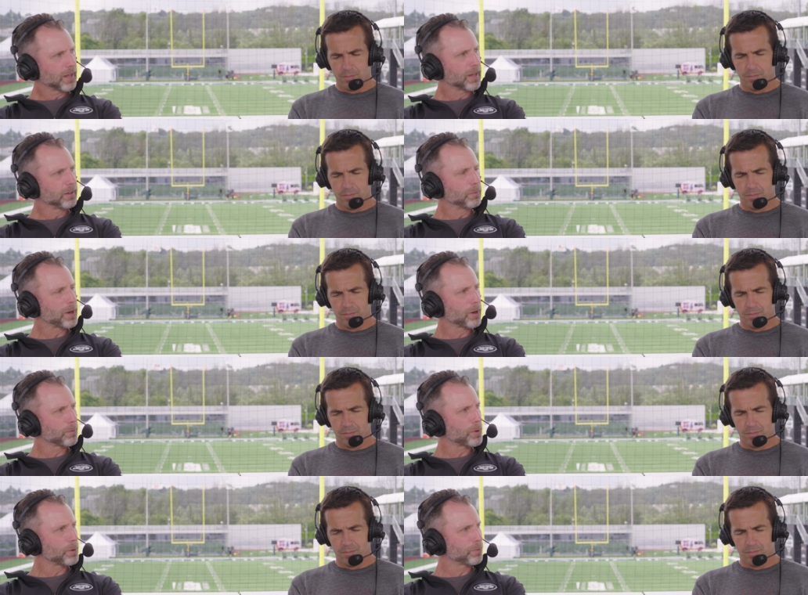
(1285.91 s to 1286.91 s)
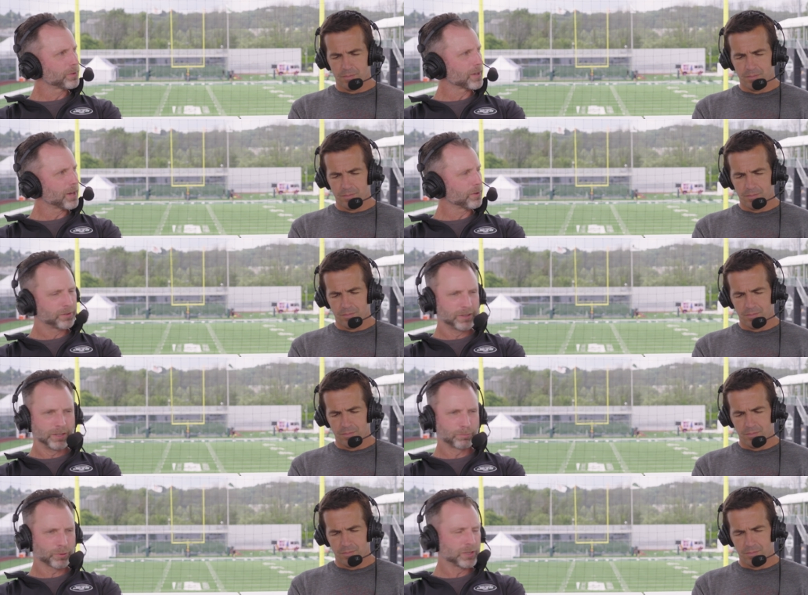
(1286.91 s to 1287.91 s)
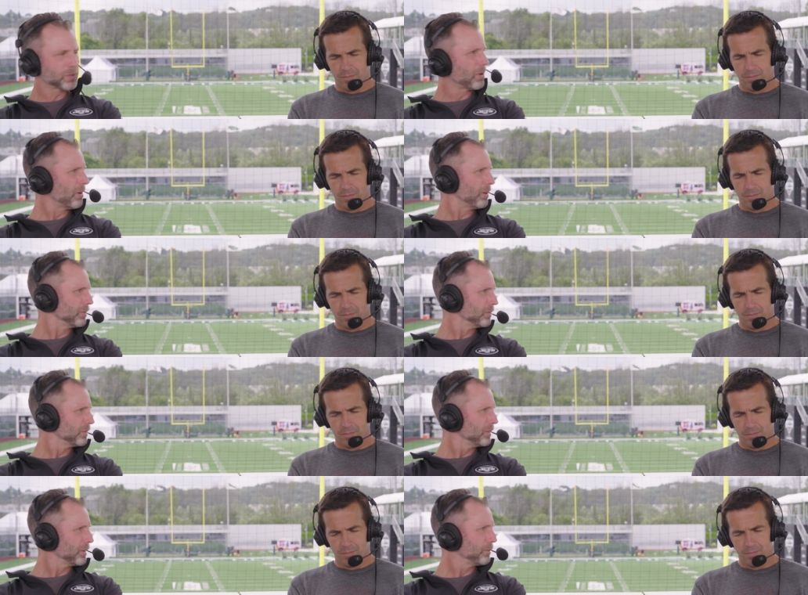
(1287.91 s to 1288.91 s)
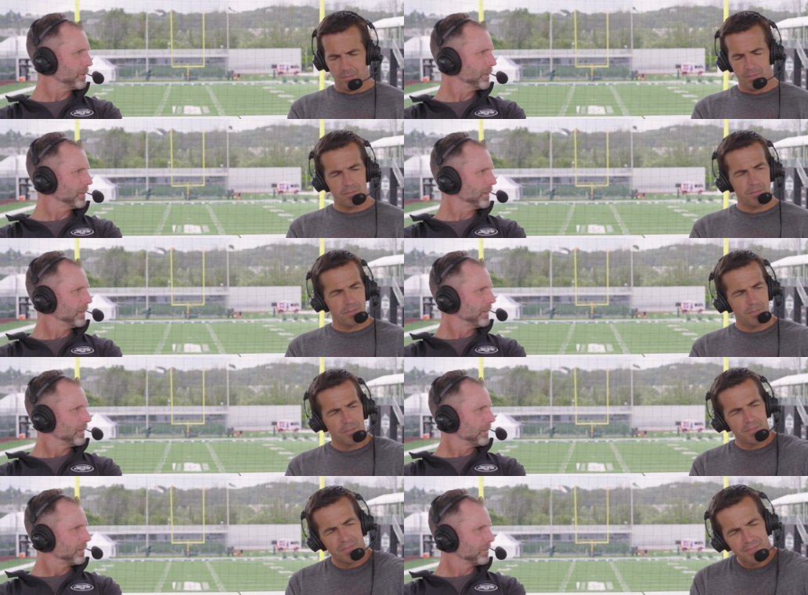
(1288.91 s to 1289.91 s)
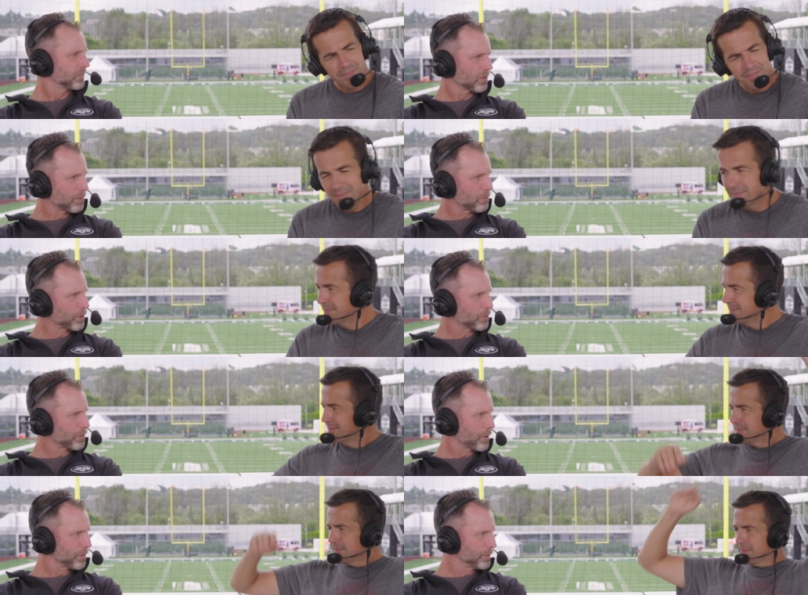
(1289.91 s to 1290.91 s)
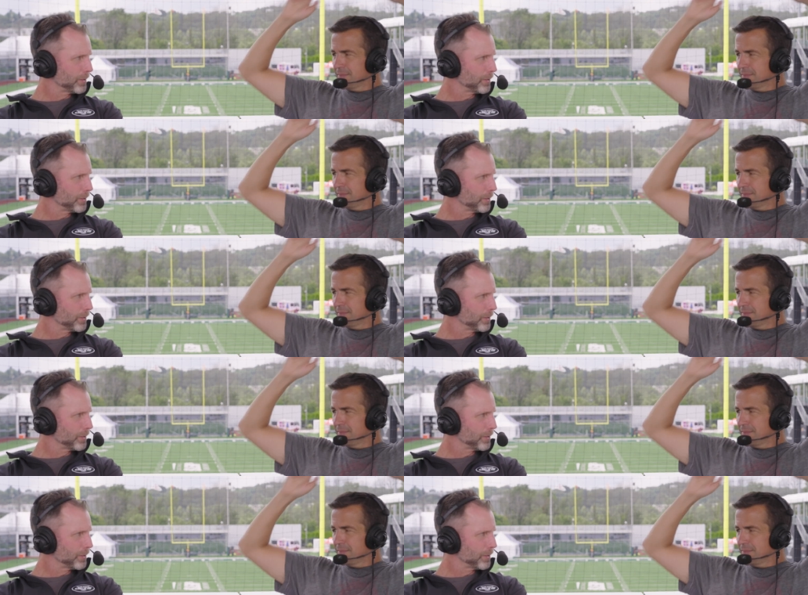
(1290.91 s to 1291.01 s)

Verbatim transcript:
Speaker 1: and you pair him up with a healthy Breece Hall. I mean, you still have Michael Carter